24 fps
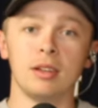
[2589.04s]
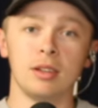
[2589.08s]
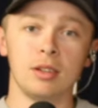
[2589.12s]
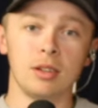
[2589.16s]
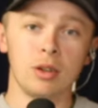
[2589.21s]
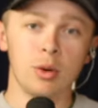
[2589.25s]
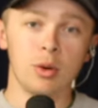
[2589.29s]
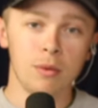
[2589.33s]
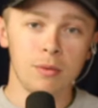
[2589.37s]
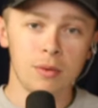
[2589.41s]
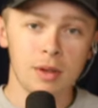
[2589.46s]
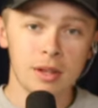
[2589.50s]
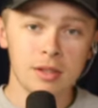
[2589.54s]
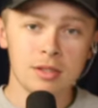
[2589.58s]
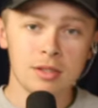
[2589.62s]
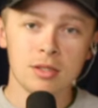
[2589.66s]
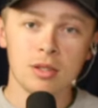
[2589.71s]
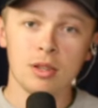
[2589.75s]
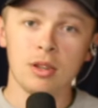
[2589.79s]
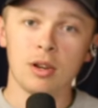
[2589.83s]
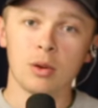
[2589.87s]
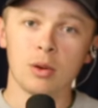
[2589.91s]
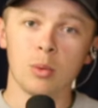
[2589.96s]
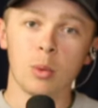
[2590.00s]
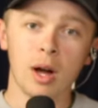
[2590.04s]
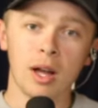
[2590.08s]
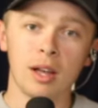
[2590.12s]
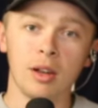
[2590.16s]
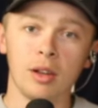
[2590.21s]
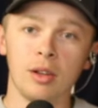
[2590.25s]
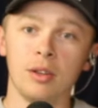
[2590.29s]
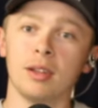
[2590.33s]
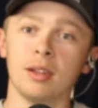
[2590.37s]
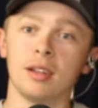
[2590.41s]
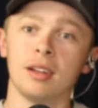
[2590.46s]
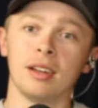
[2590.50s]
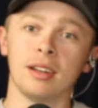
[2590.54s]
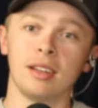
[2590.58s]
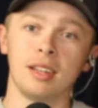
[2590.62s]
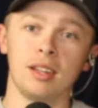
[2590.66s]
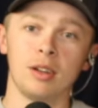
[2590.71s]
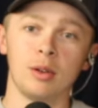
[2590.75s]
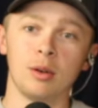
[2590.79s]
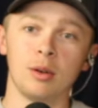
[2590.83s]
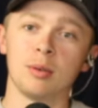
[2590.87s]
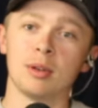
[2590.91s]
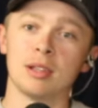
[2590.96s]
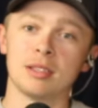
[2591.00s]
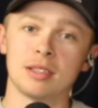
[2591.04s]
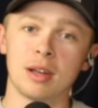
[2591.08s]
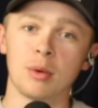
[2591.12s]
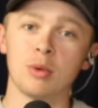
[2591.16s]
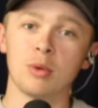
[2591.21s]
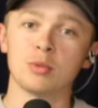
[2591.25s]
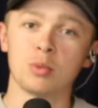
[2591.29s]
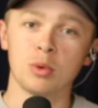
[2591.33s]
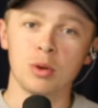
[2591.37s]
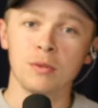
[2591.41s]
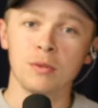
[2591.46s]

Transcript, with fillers: no offense to your Wild, you know, because I was